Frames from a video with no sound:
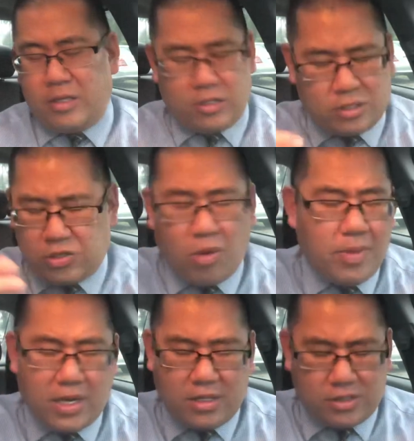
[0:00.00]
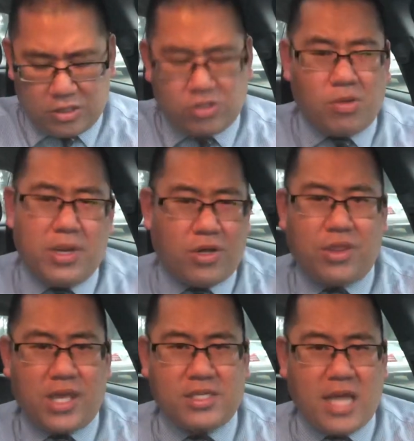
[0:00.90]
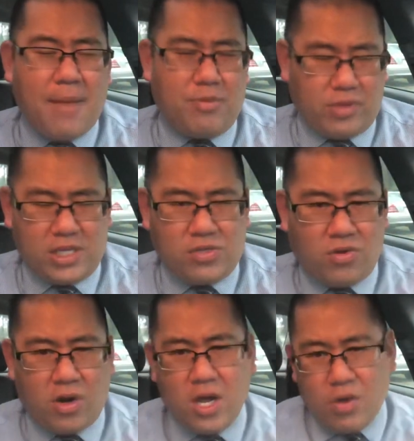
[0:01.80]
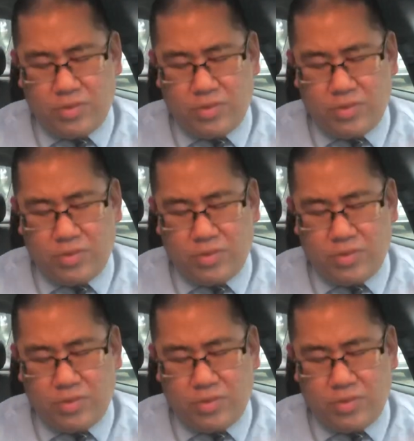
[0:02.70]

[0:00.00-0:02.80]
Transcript: there's so many good things happen when they score.